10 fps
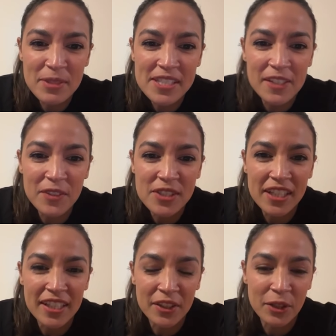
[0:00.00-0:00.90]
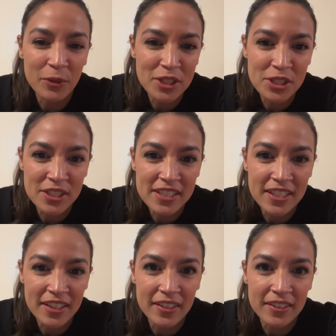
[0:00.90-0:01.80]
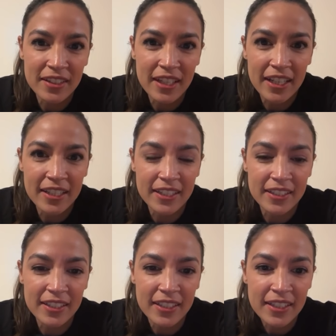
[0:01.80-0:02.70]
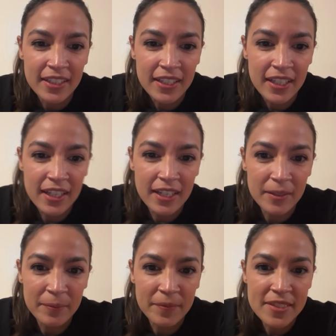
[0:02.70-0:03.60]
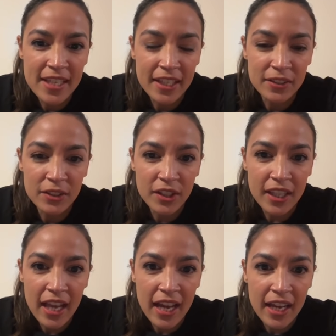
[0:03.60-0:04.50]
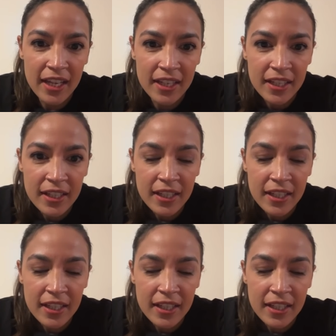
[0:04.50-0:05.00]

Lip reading: me see if there's any other questions here that I can take a look at.